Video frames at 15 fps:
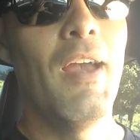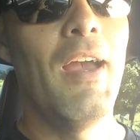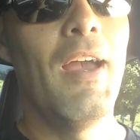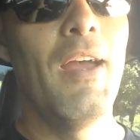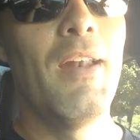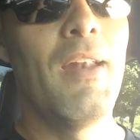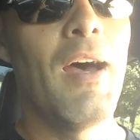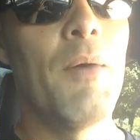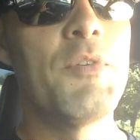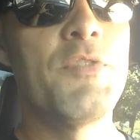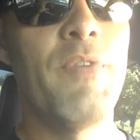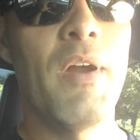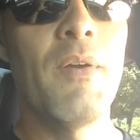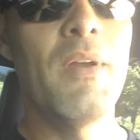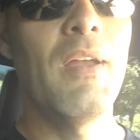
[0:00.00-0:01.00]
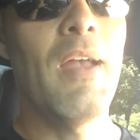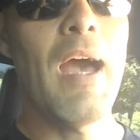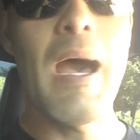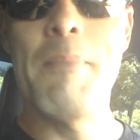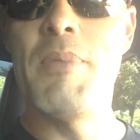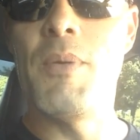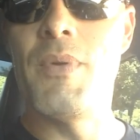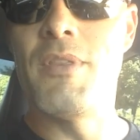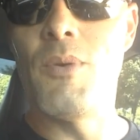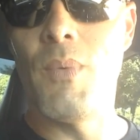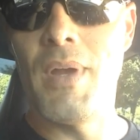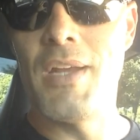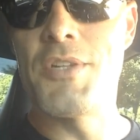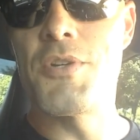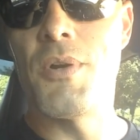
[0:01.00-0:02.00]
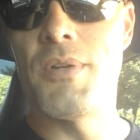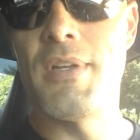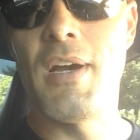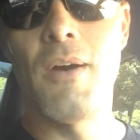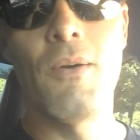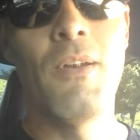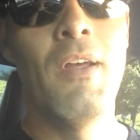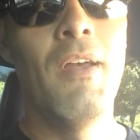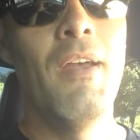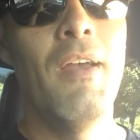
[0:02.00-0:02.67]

and I was very happy with the way it turned out.